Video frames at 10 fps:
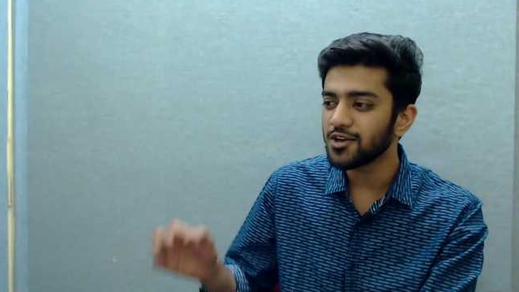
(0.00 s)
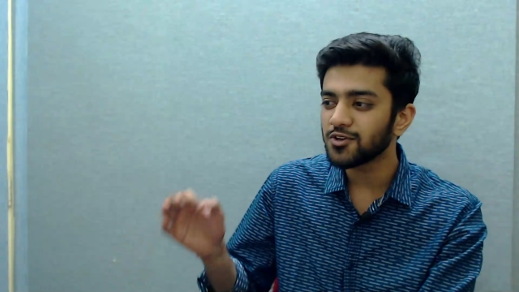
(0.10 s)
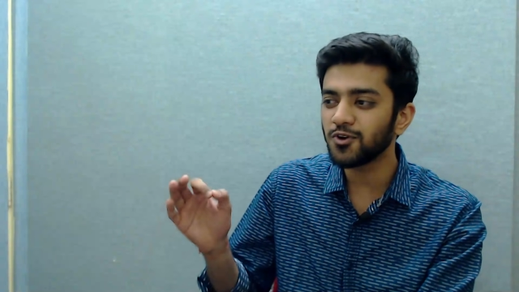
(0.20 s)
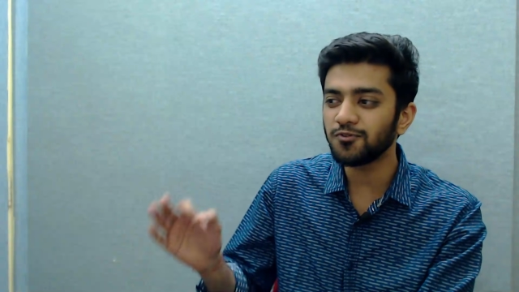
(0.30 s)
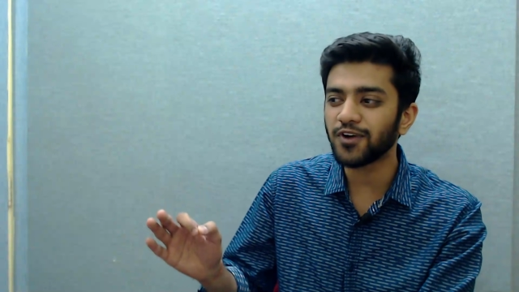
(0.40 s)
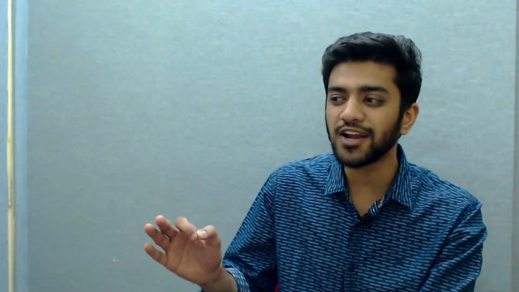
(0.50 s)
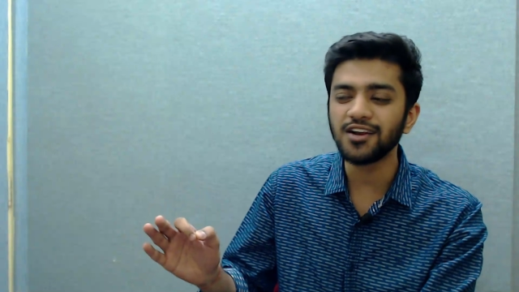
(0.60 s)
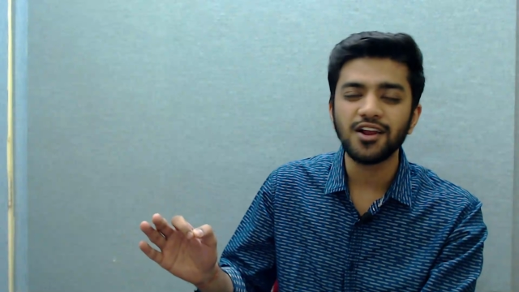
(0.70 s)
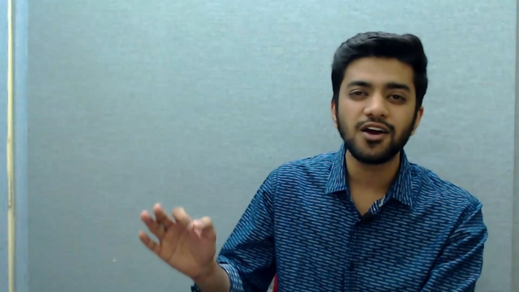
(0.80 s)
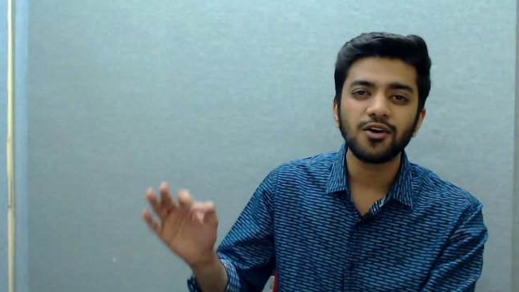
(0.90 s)
you will find
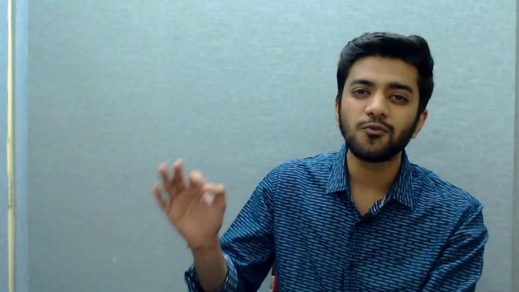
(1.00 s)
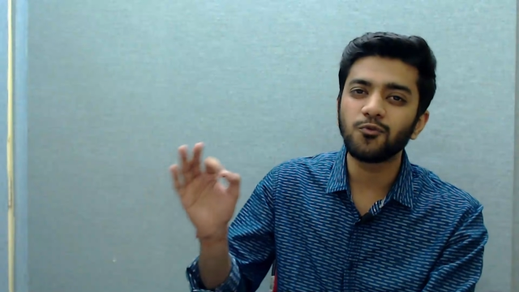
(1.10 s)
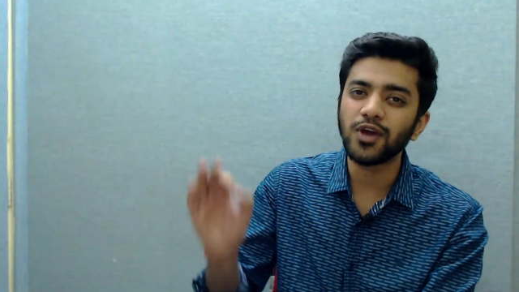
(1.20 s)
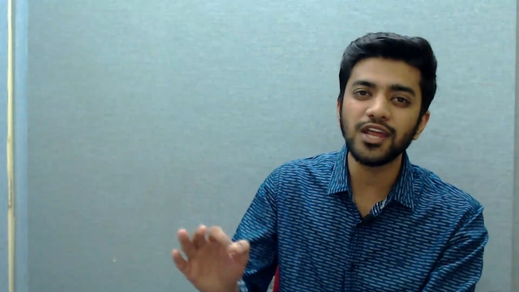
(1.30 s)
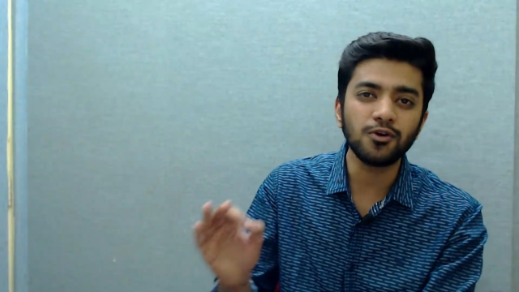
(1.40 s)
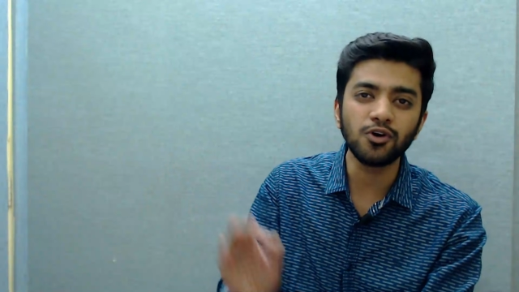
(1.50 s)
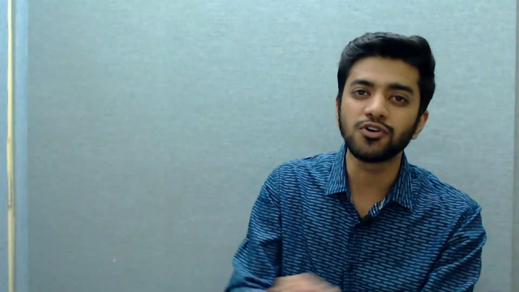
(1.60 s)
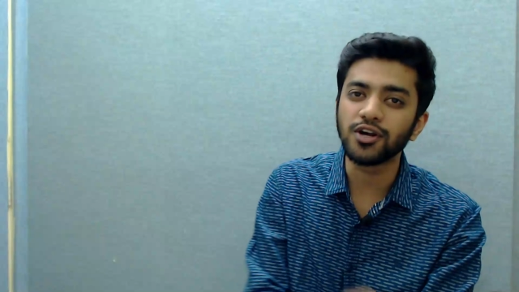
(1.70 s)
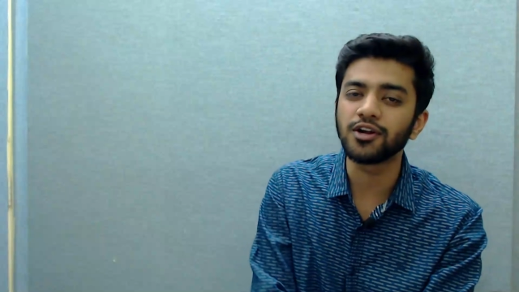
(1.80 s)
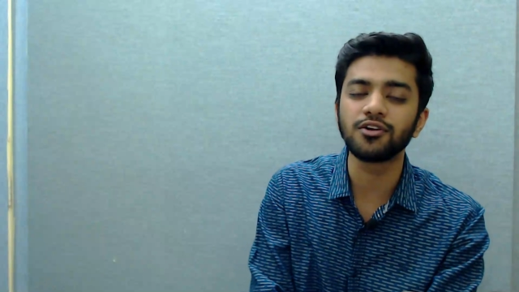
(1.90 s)
very good
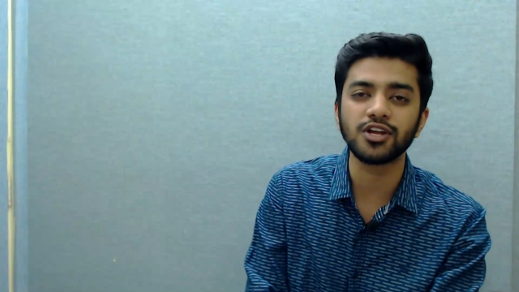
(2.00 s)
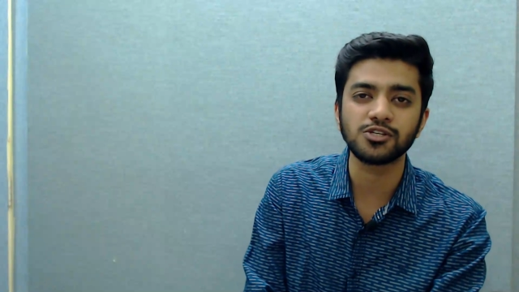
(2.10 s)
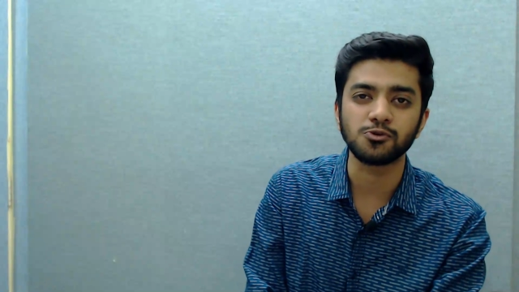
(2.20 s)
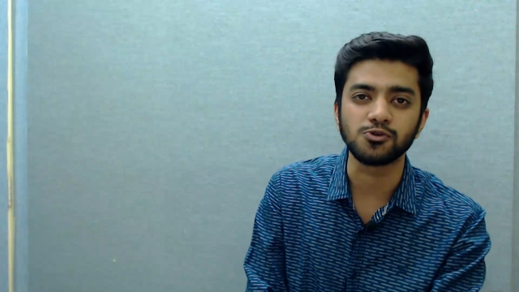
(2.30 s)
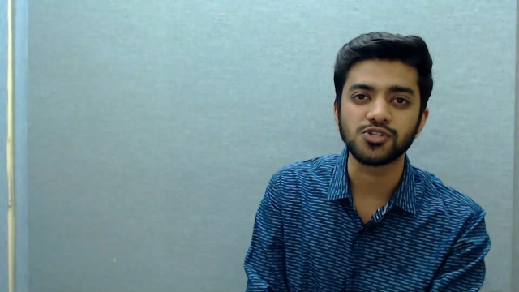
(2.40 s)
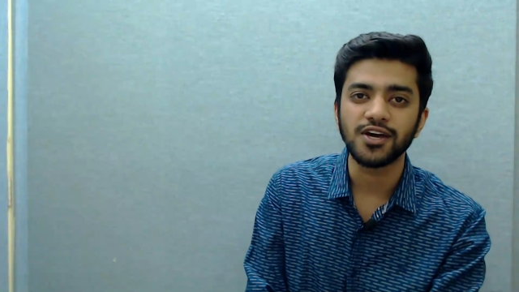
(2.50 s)
return ratios.